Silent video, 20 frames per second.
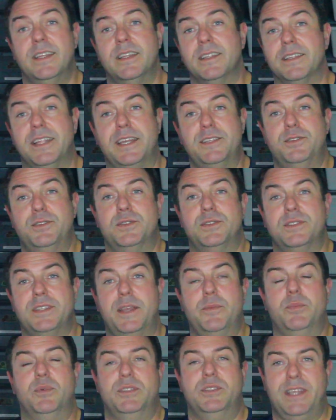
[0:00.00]
lesser
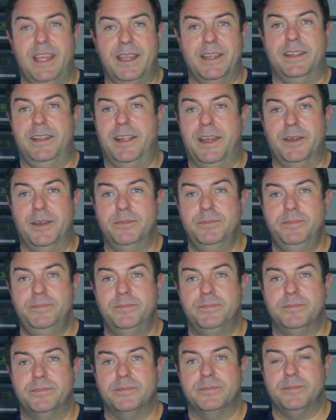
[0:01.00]
Cypress het clown,
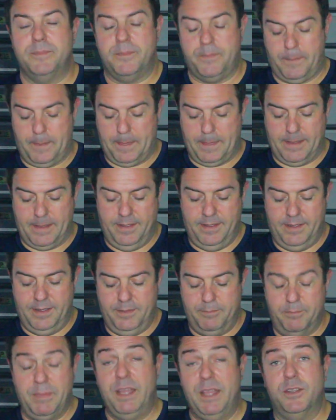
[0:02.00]

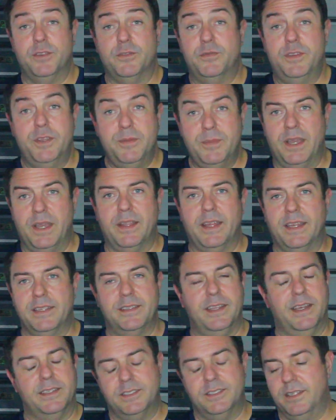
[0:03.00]
male or female.
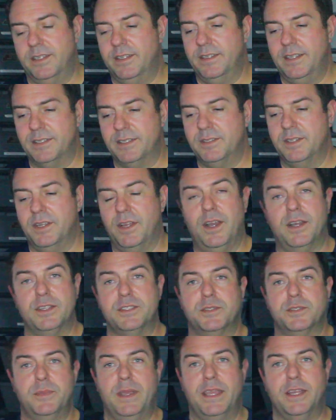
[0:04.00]
That's an
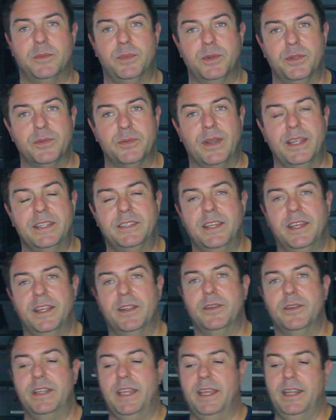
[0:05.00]
awesome animal right
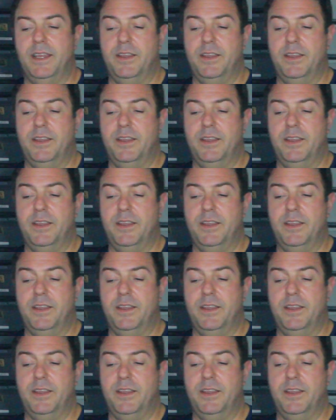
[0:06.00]
there. And